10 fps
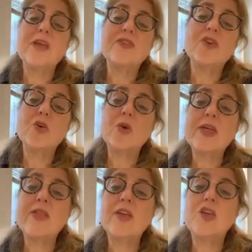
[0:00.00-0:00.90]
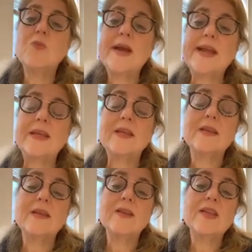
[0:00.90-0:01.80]
So you might
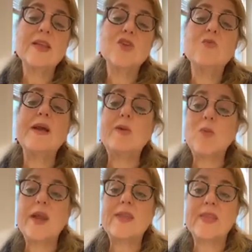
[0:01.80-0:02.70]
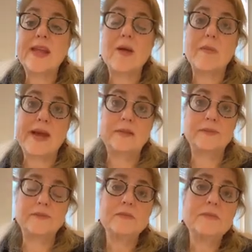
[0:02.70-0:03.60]
want to think about
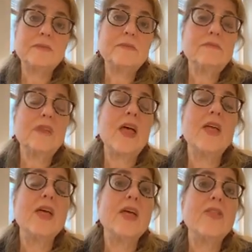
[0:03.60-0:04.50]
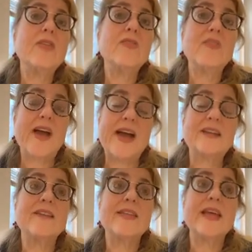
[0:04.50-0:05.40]
the
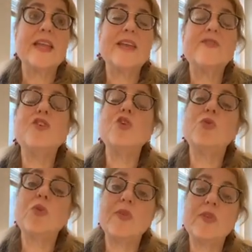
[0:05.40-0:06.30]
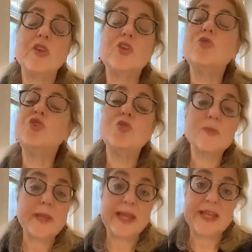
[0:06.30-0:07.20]
fact that if you use
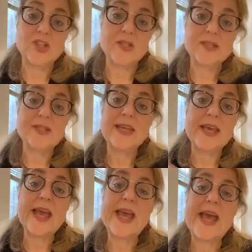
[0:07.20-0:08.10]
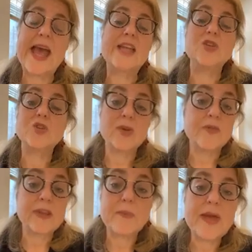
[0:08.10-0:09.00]
medications and you start
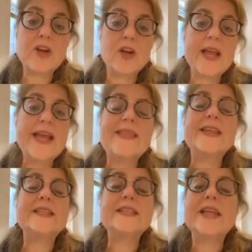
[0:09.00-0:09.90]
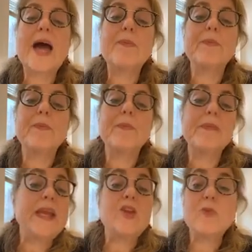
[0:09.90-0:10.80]
feeling better, that does not
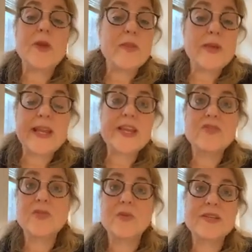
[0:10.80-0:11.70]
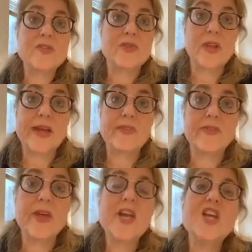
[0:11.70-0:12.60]
mean you'll be on the medication for the rest of your life.
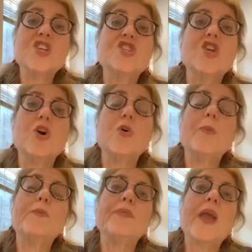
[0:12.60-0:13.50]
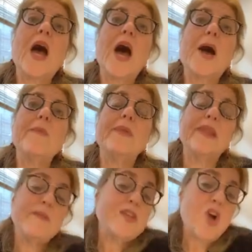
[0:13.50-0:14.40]
So
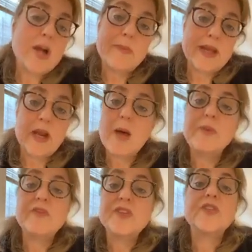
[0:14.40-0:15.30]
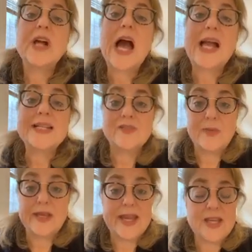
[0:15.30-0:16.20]
let me talk about a couple of different kinds of
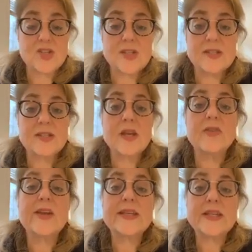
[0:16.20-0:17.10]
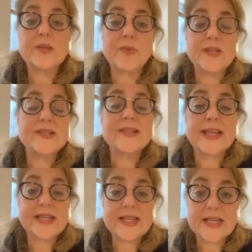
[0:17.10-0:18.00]
medications, of antidepressants and
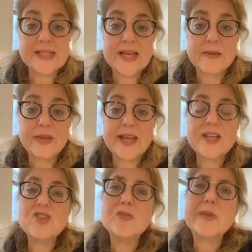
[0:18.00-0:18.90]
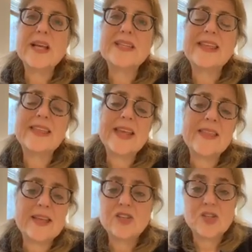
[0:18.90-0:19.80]
anti-anxiety medications, because I think
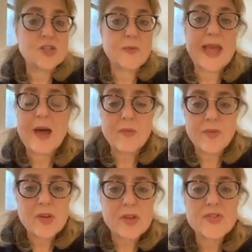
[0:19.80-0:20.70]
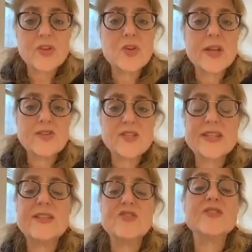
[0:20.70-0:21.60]
that could just be helpful so you can understand
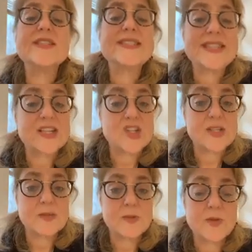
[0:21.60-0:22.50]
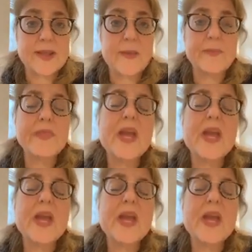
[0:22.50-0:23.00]
that there's distinctions between them.